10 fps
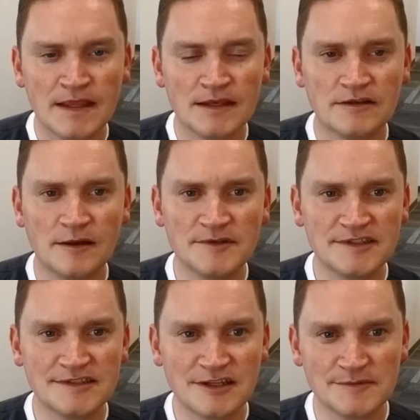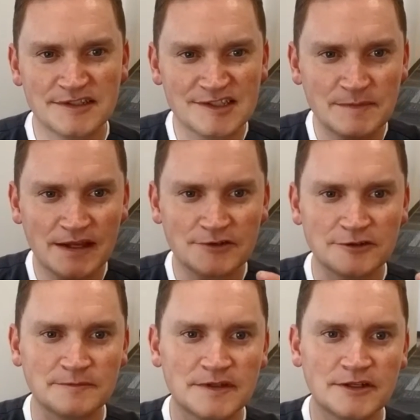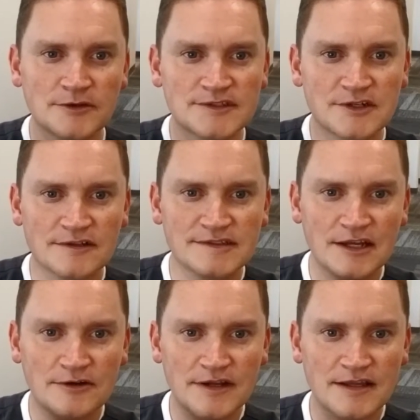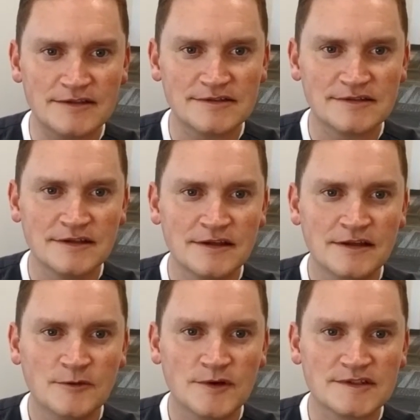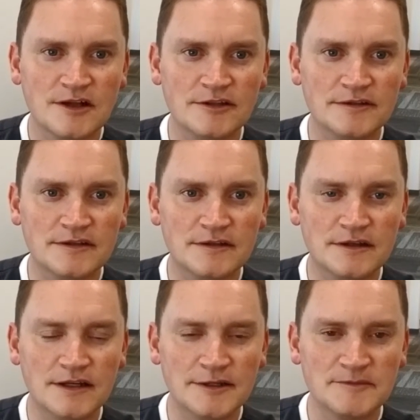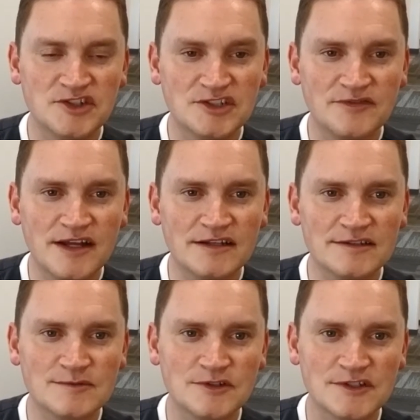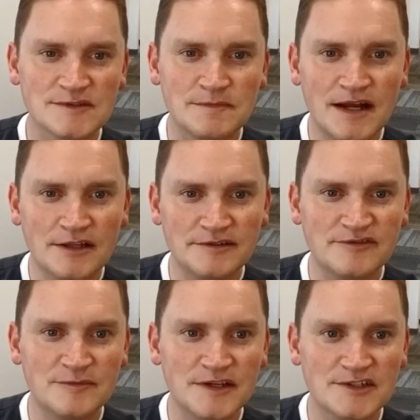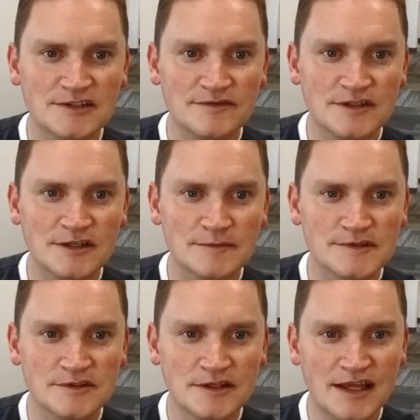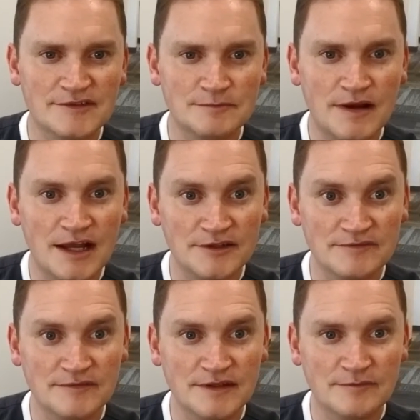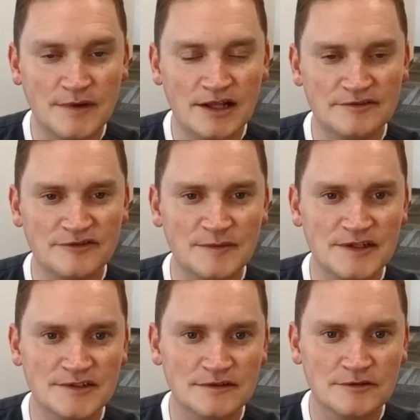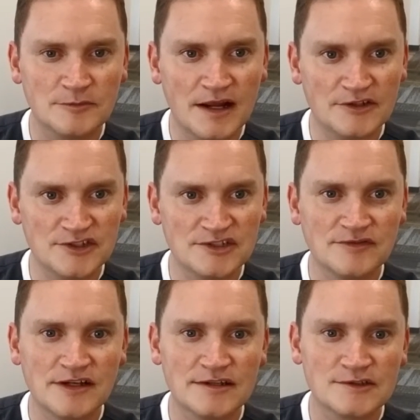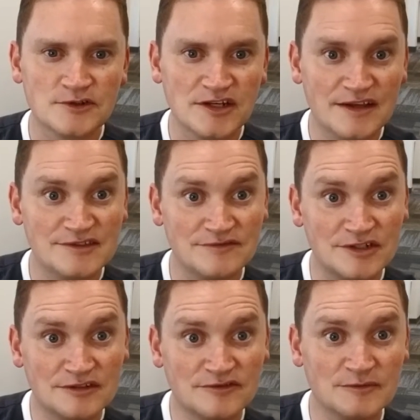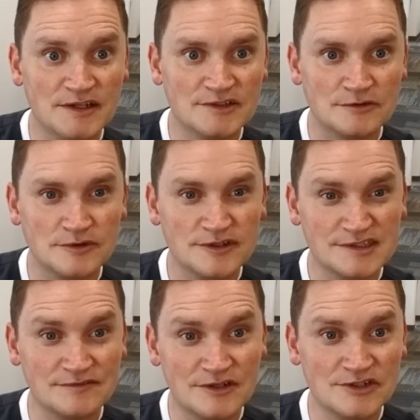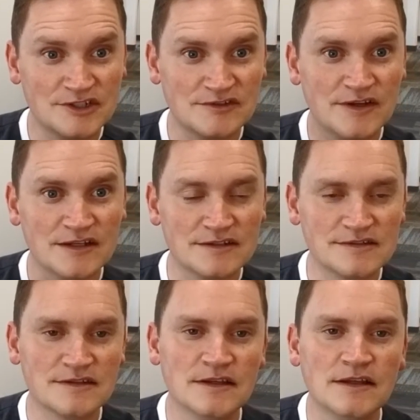The gum disease comes in a spectrum. It starts out as what's called gingivitis, which is mild inflammation of the gums. You can have mild inflammation or mild gingivitis, or you can have severe inflammation or really severe gingivitis.